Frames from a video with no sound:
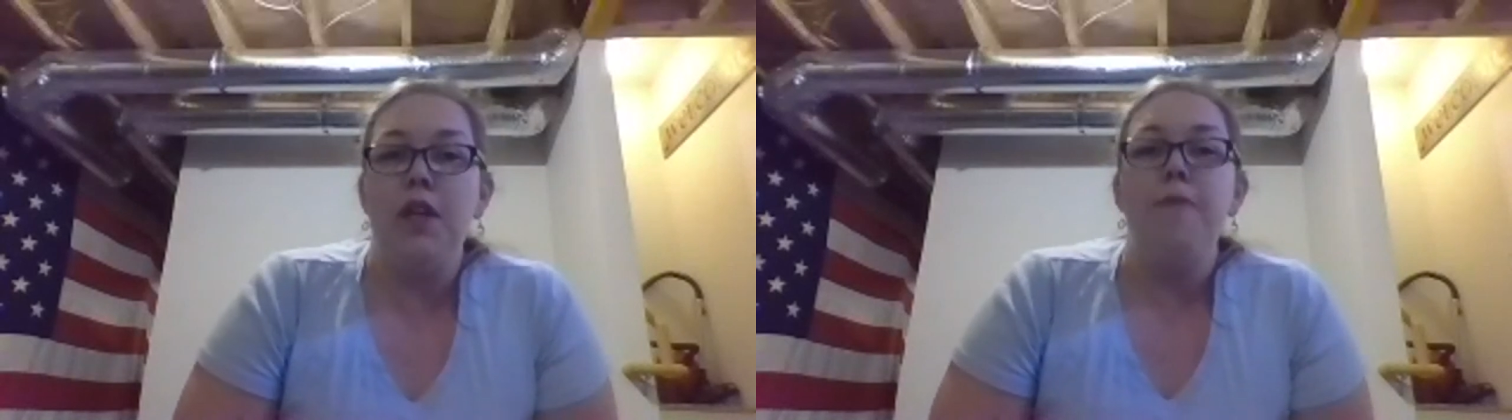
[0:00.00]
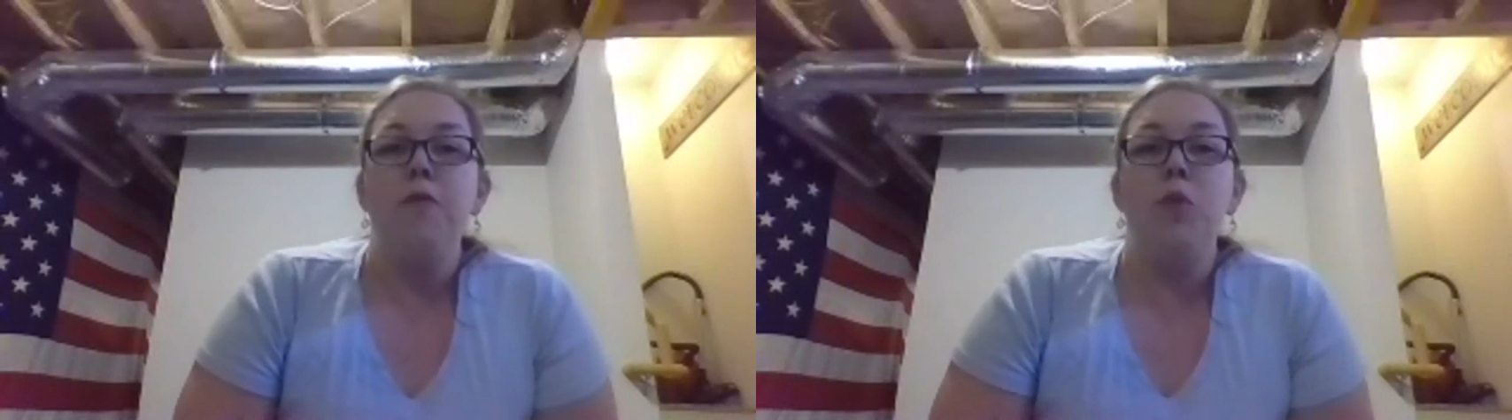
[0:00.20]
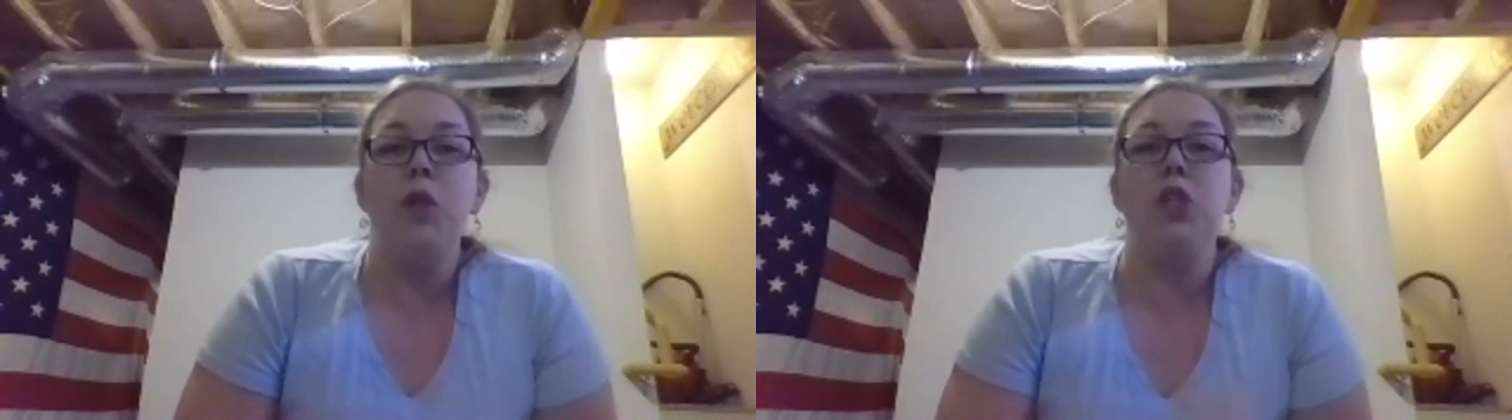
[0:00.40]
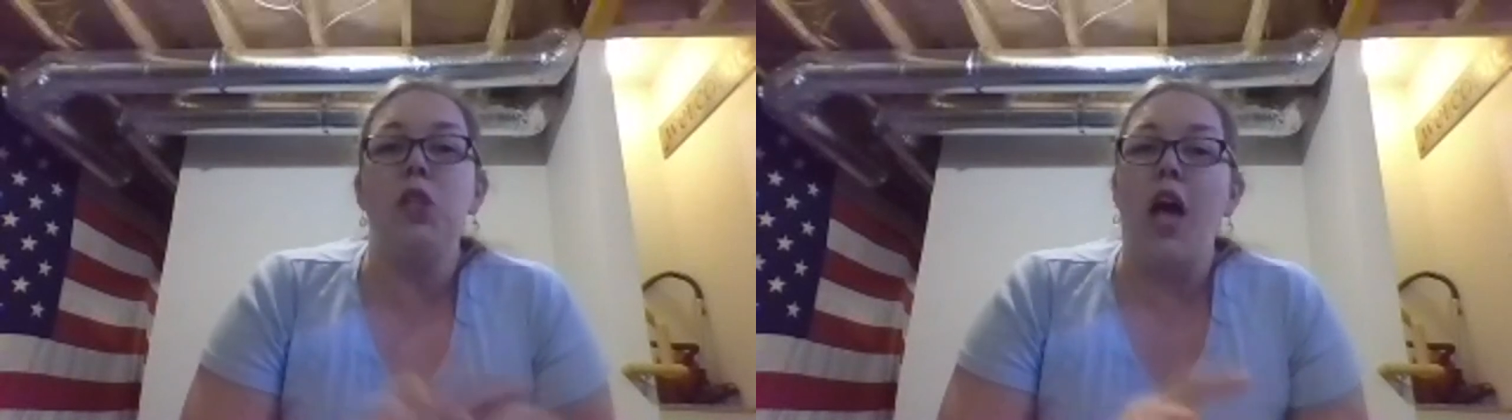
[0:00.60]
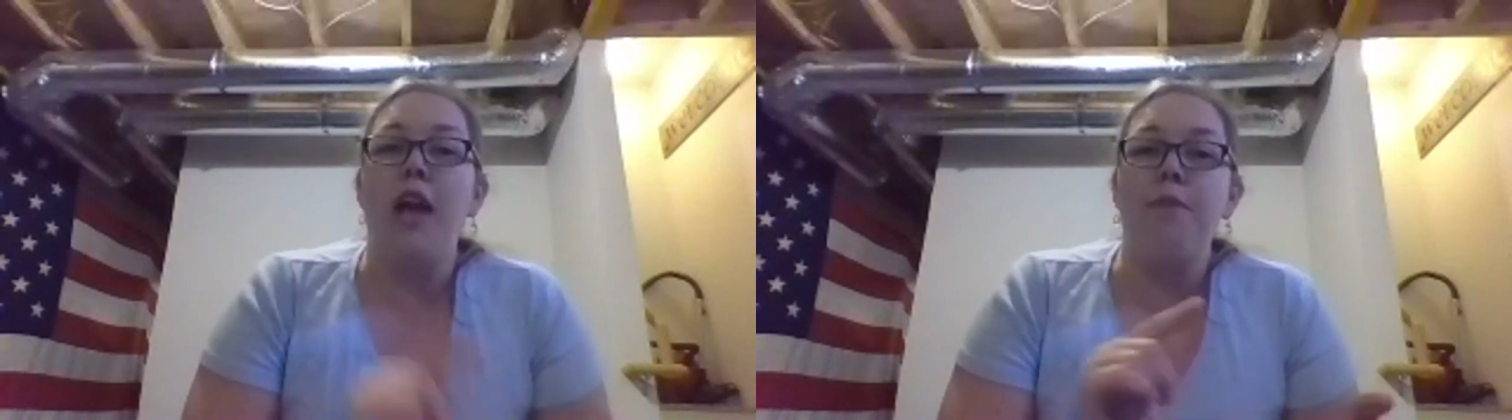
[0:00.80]
which a
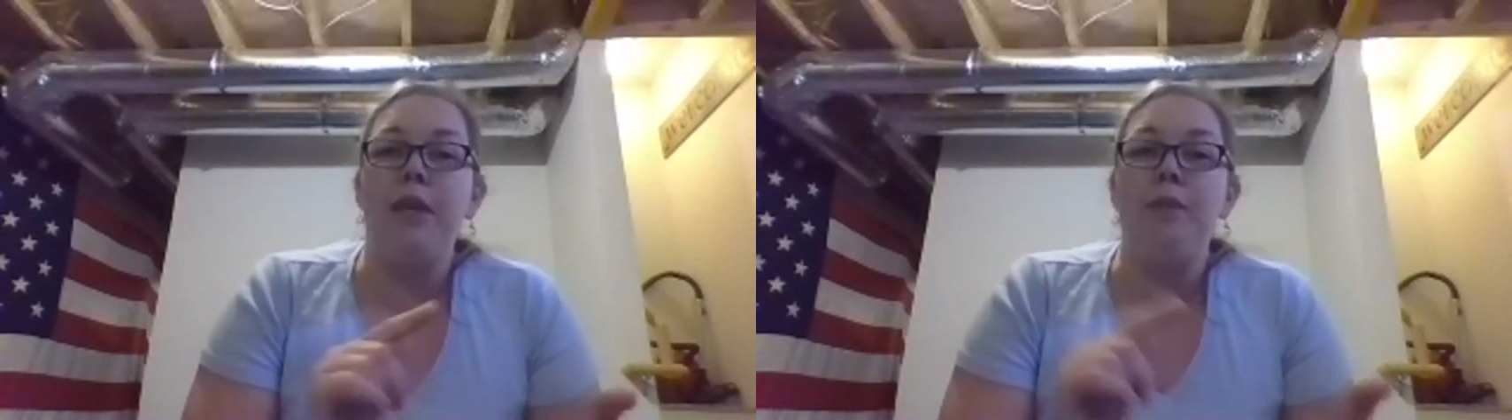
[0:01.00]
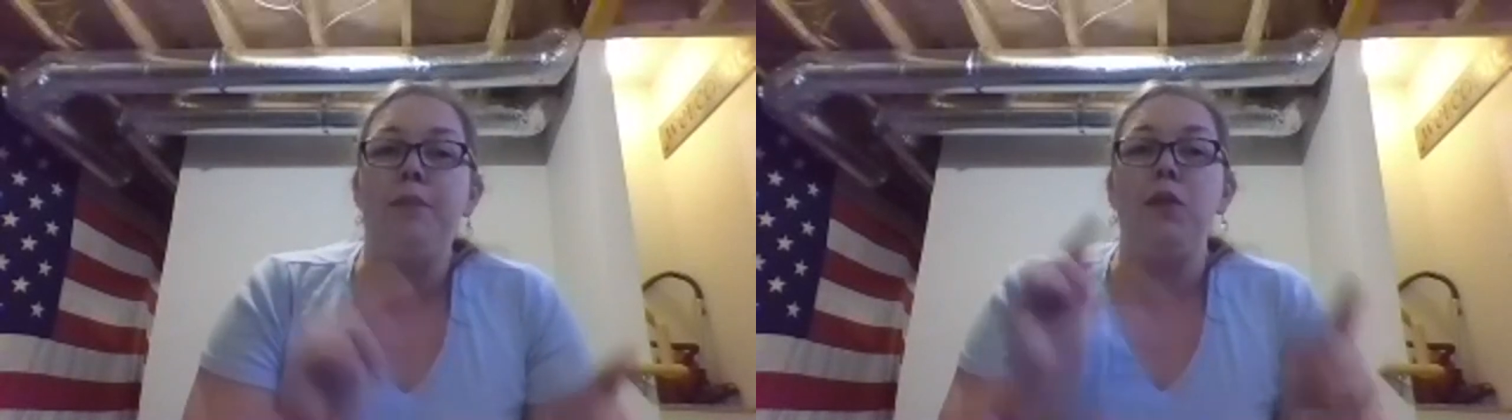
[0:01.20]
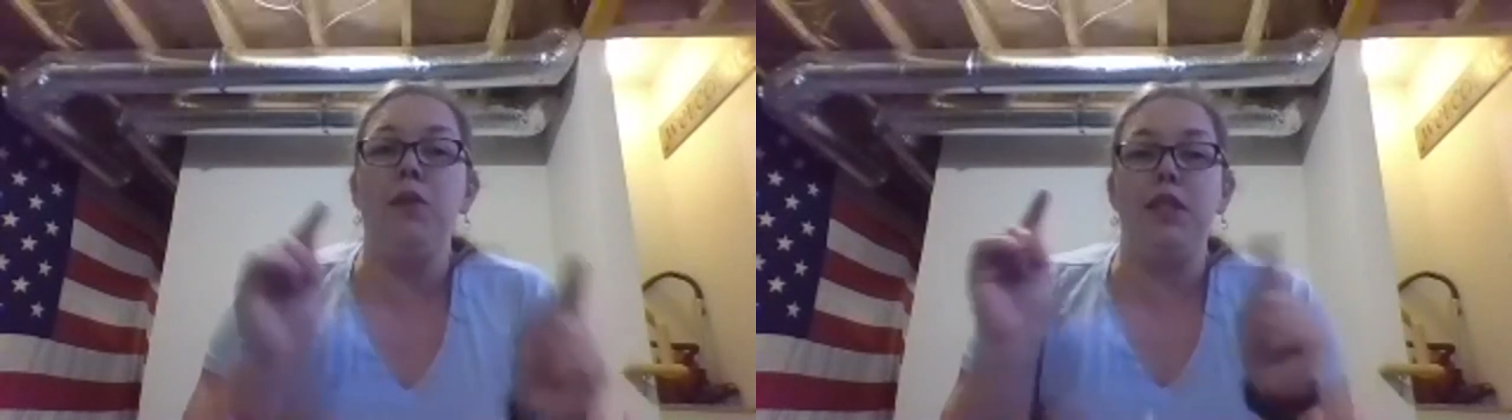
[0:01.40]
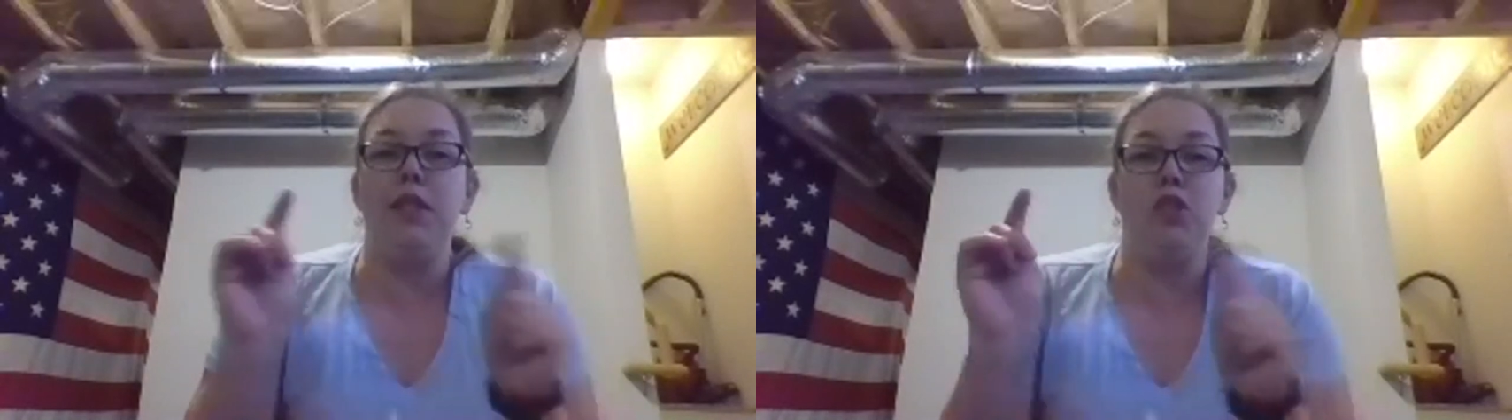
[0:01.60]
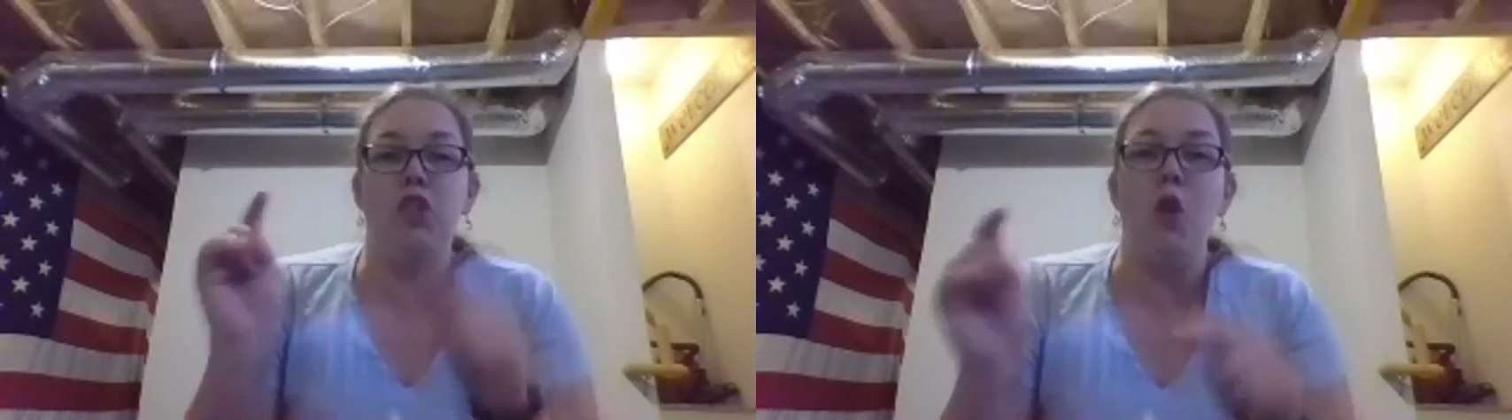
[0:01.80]
lot of people
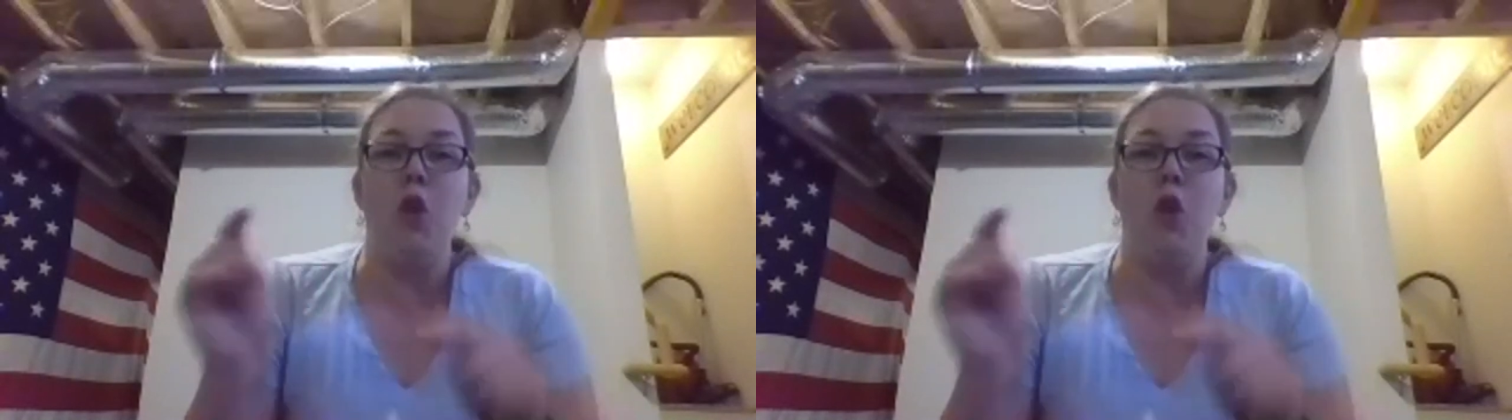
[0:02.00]
don't